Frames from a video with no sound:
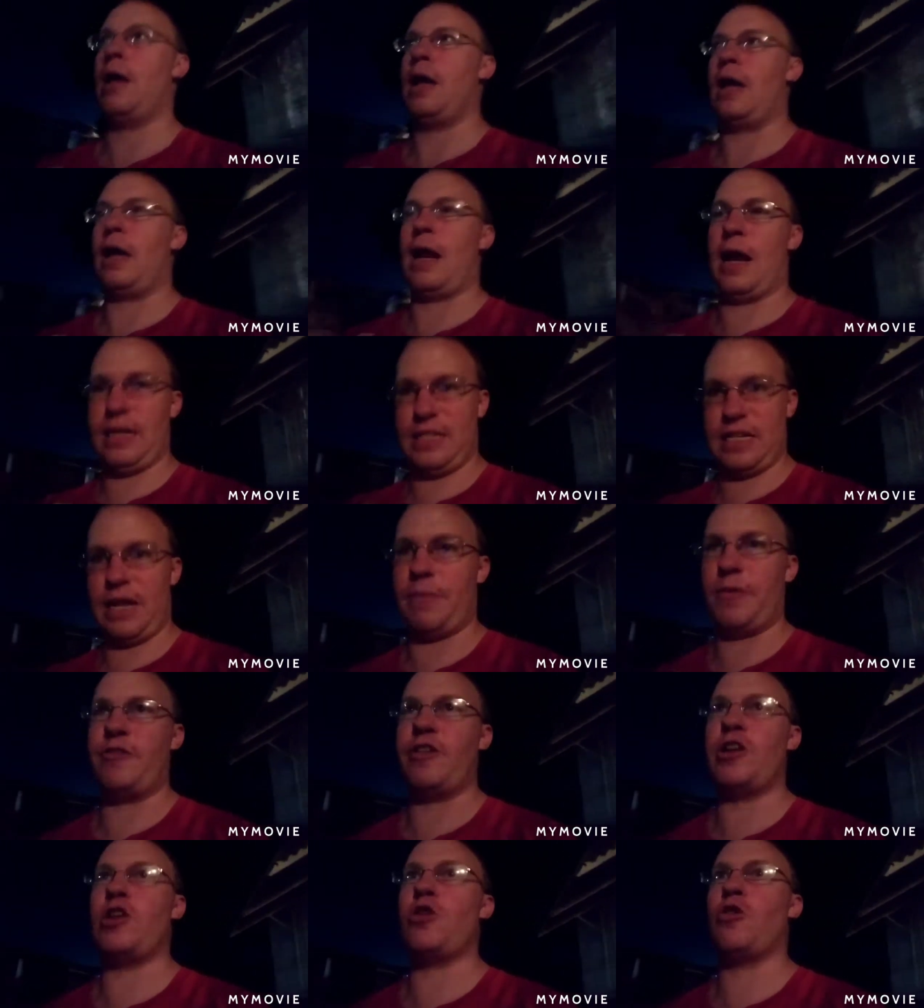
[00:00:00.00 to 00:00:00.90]
And I stopped the
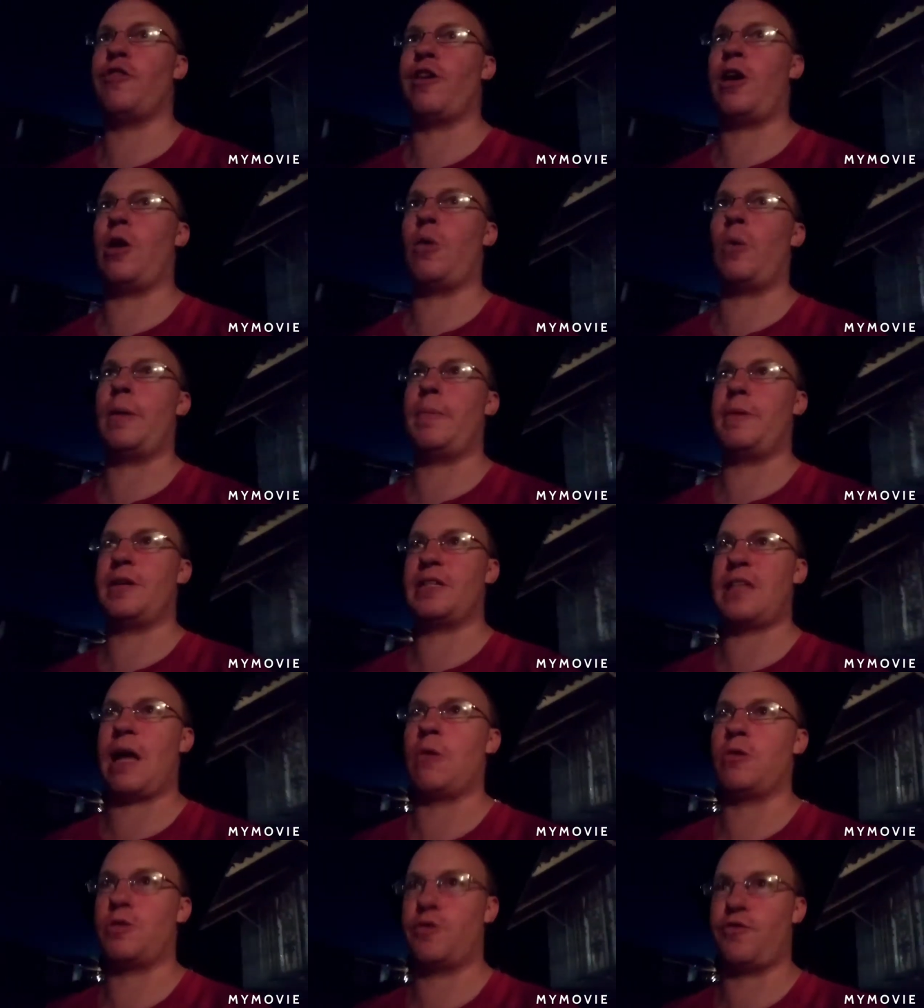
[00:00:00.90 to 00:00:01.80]
video right away because
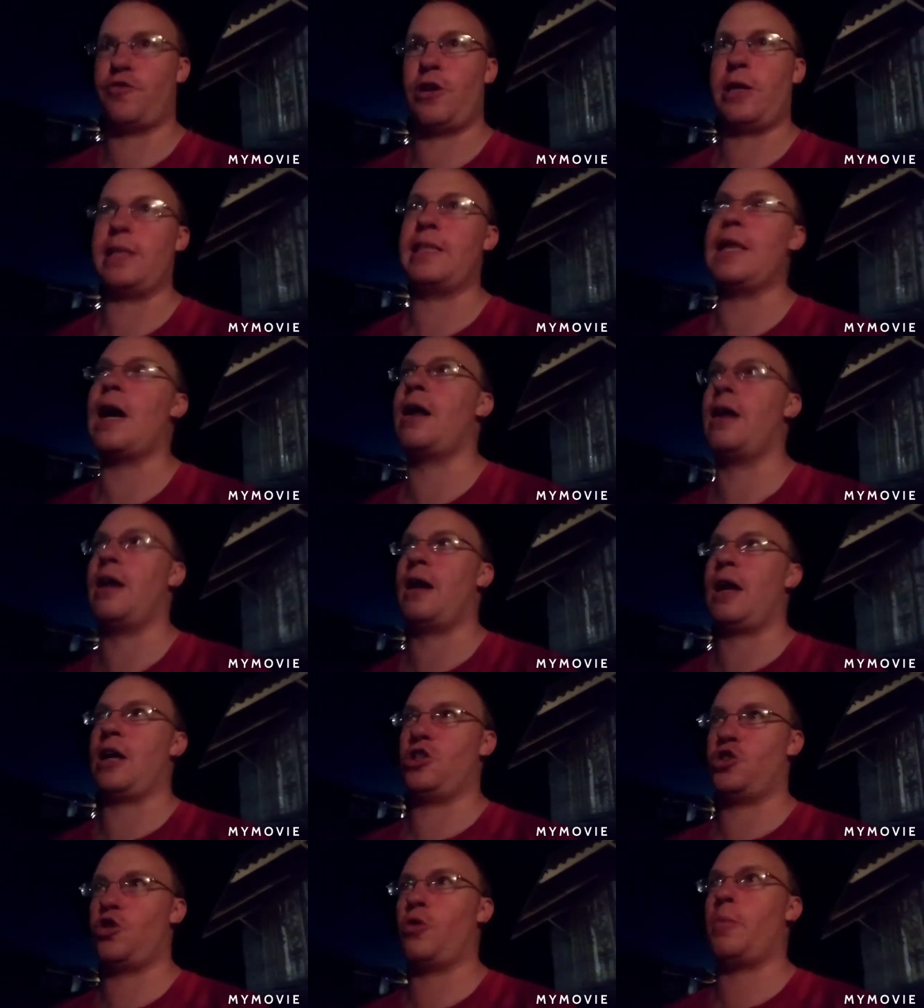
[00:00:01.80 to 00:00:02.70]
I was freaked out. And
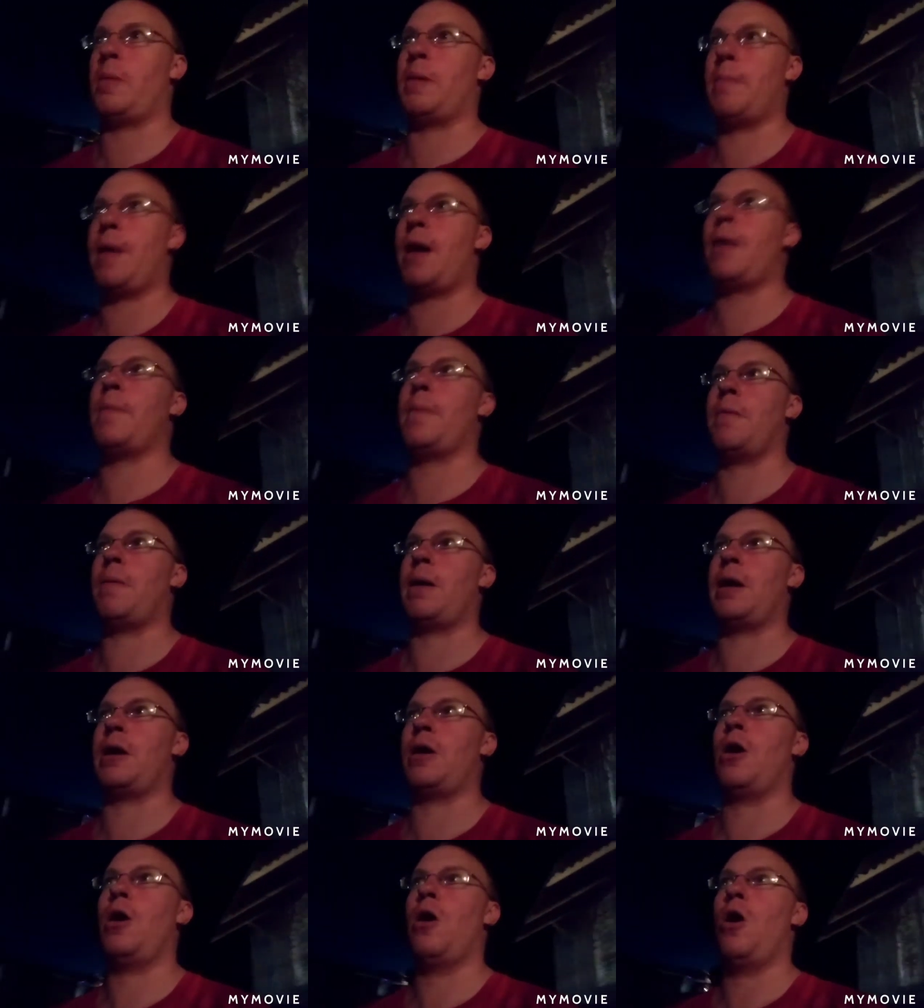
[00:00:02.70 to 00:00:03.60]
I showed my mom, I'm
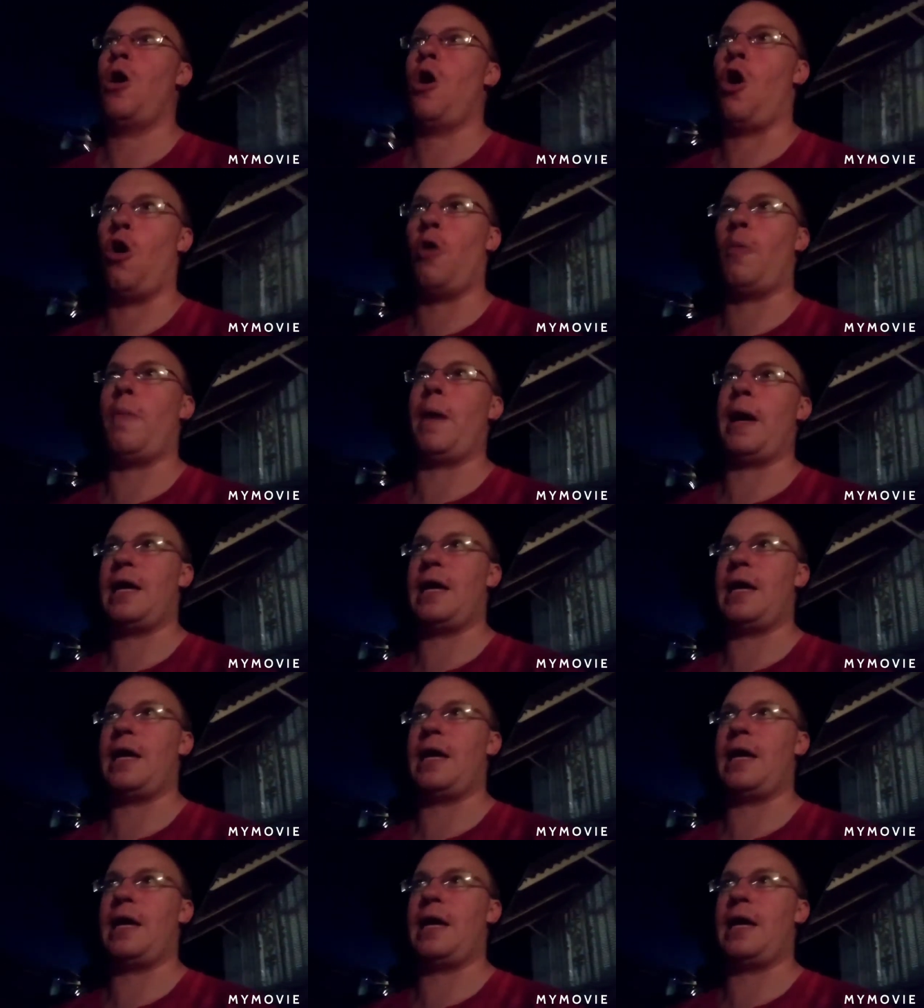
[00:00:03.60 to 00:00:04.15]
like, oh my